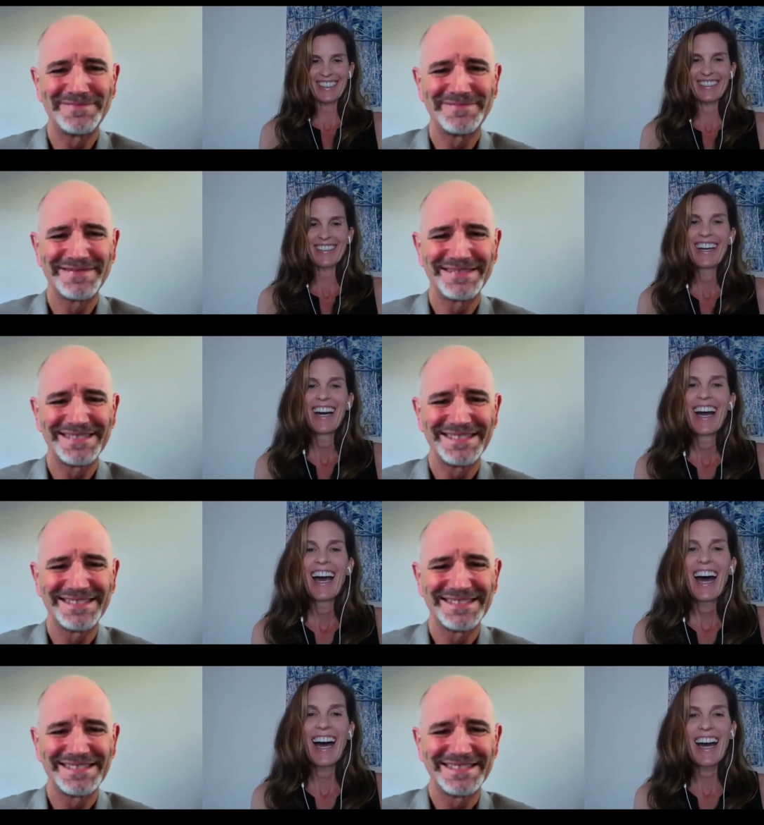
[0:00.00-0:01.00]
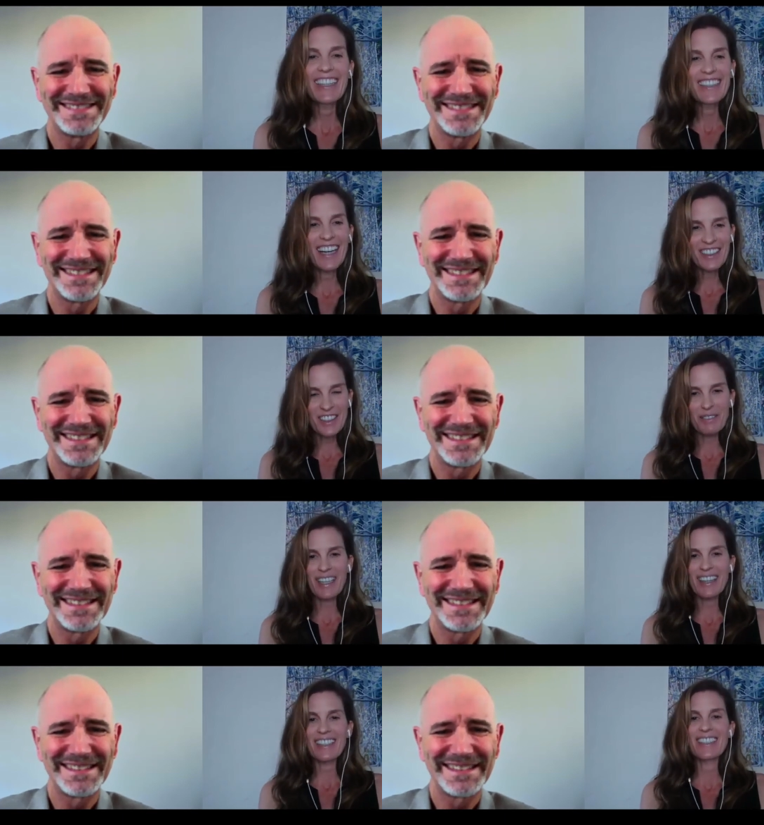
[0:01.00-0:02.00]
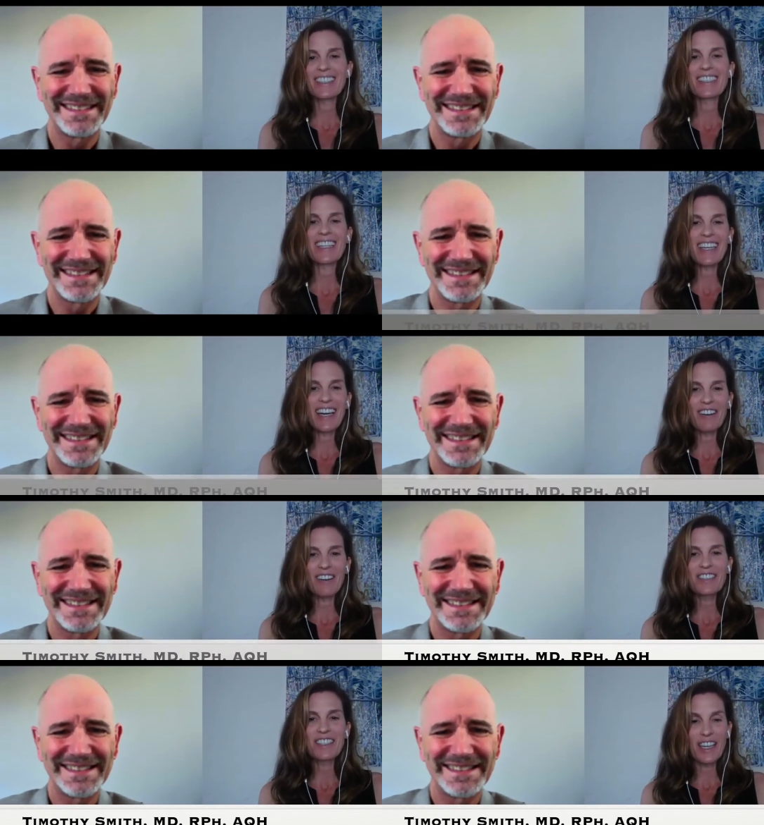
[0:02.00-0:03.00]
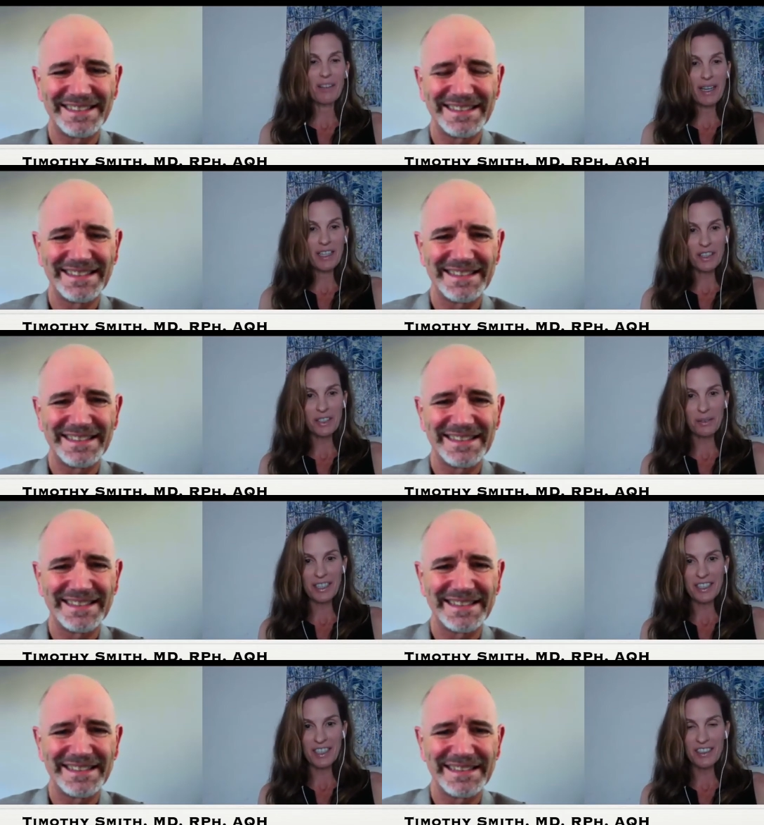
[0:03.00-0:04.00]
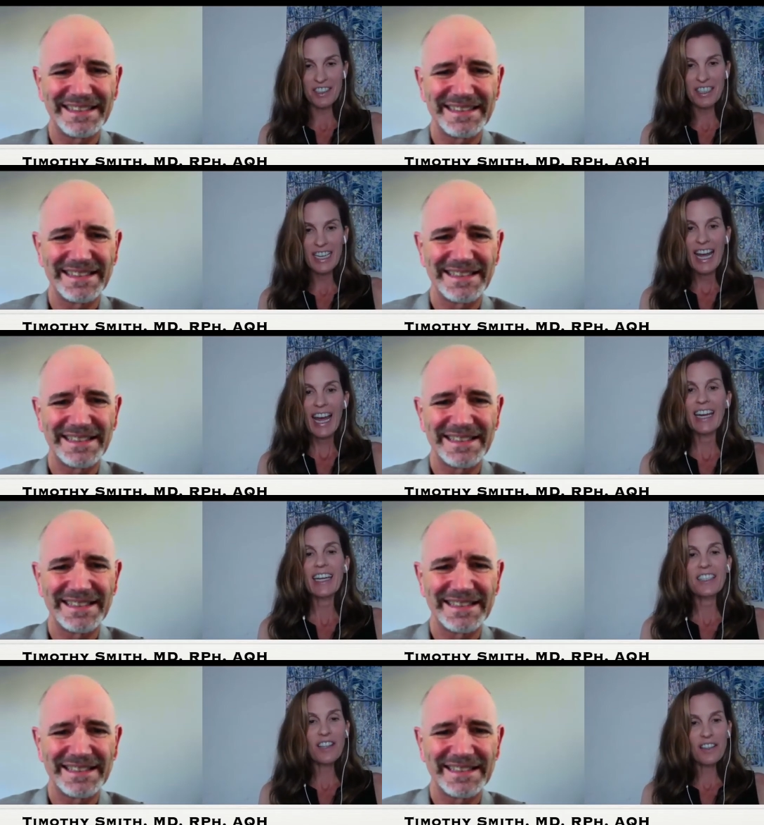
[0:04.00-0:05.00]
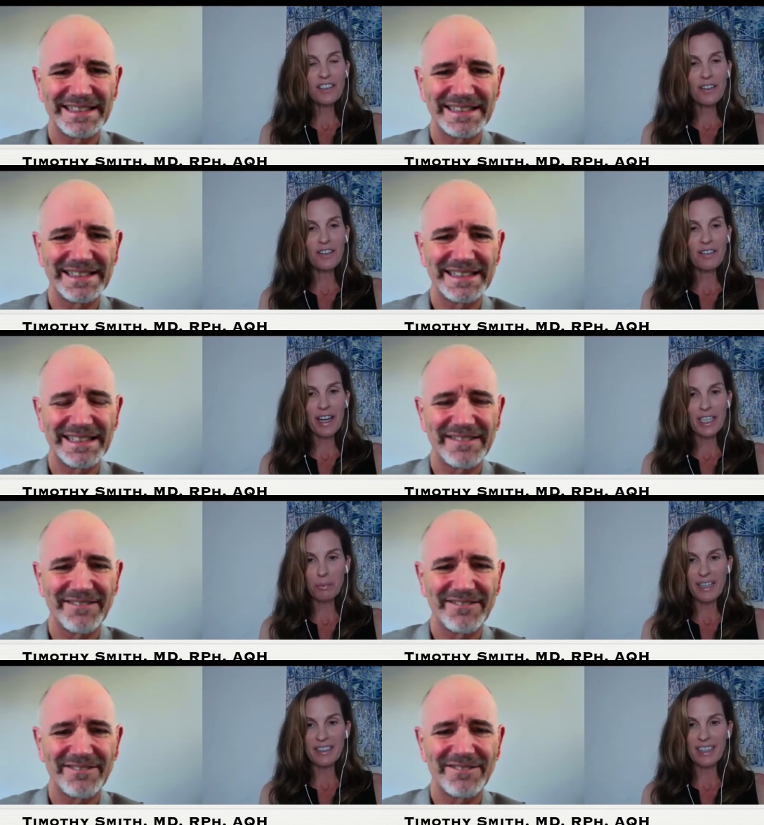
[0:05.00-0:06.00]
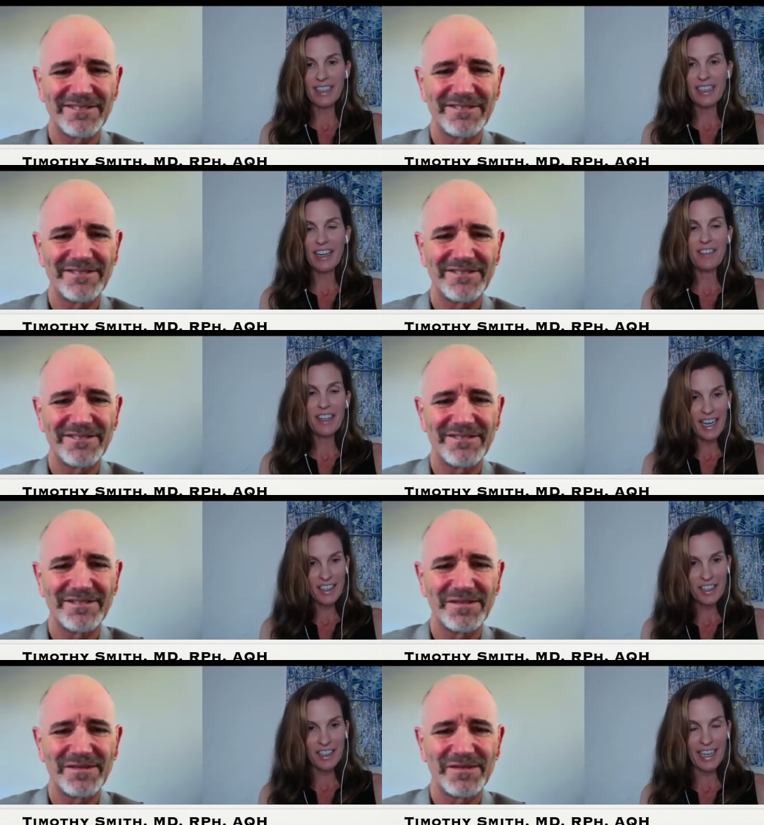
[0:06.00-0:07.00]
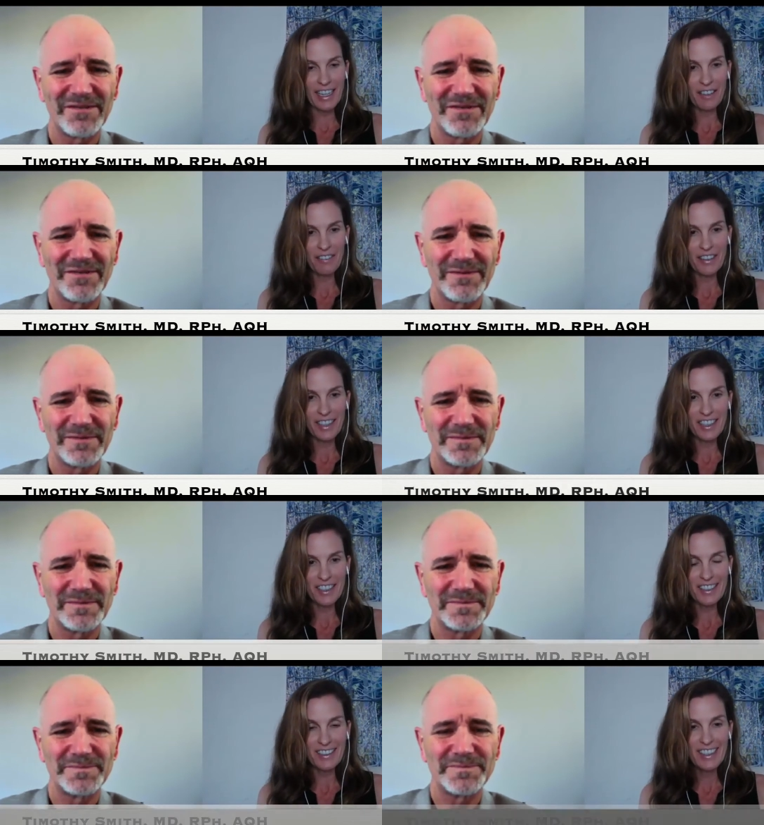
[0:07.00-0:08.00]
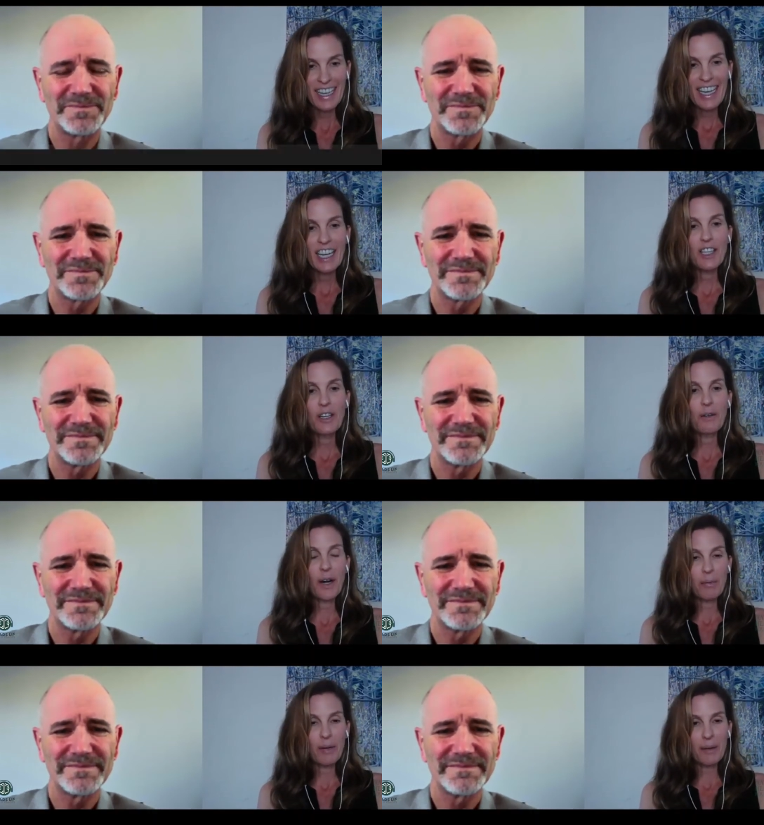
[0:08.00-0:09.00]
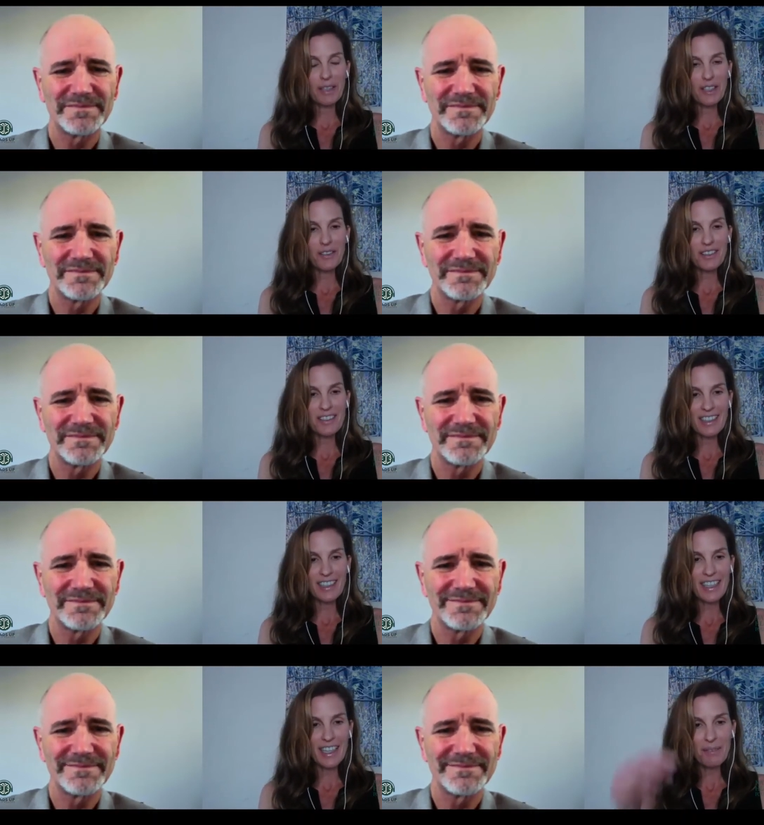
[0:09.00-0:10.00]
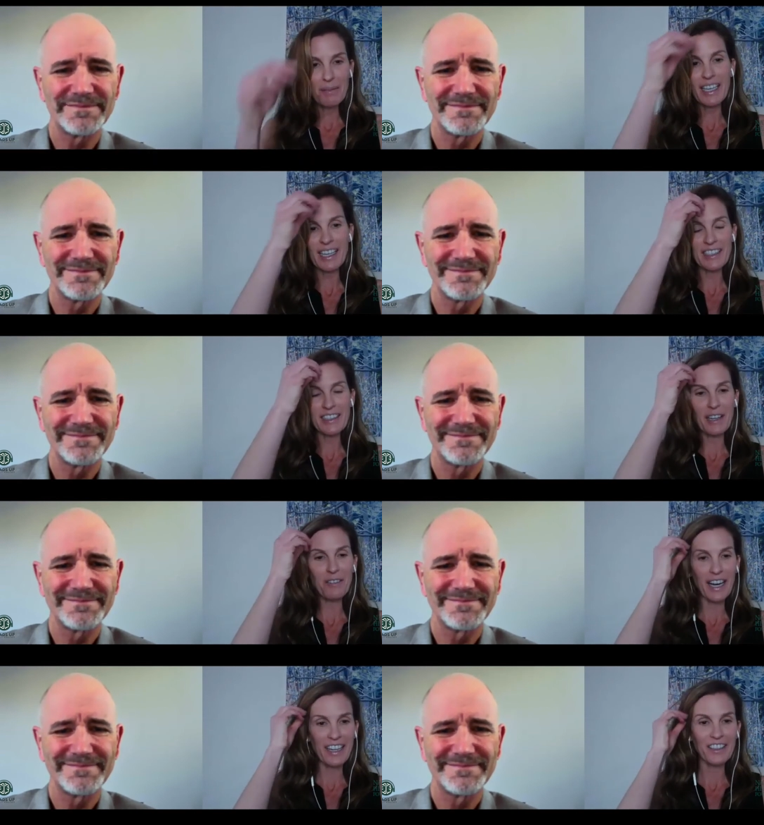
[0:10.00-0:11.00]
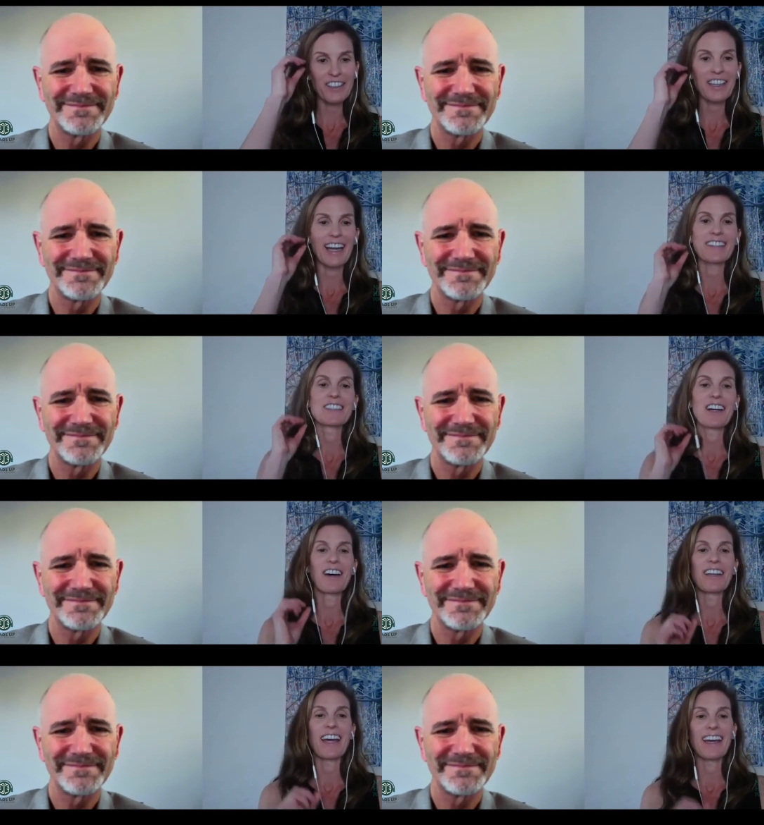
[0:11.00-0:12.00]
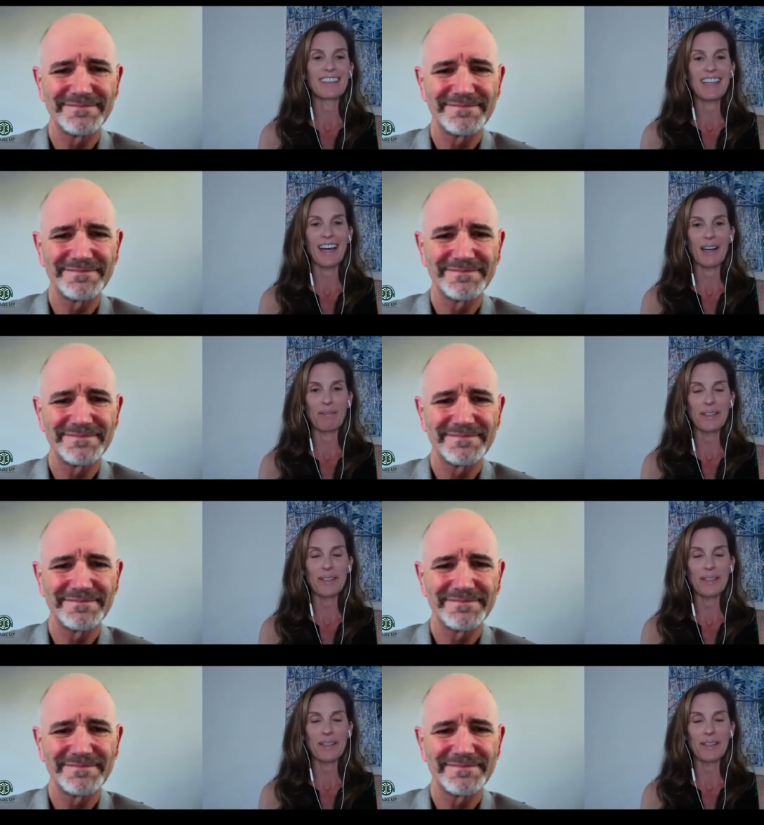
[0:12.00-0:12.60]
Speaker 1: you. Uh, Dr. Smith is the CEO of StudyMetrix Research, and he is also the vice president of the National Headache Foundation. You are probably used to seeing him. He is a regular guest on Heads Up.